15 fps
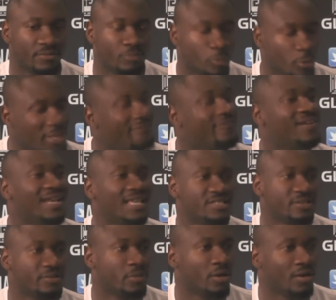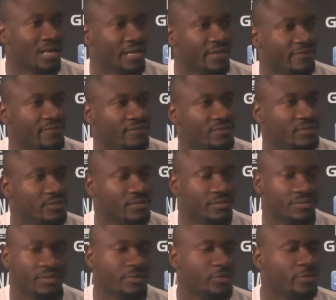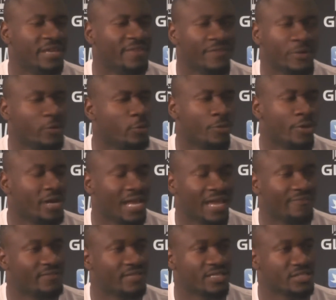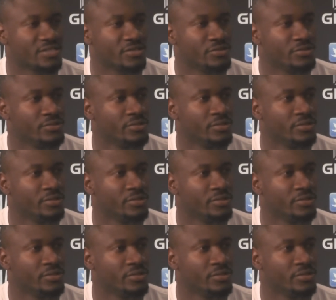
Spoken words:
a brief lesson about life. You never know where life takes you.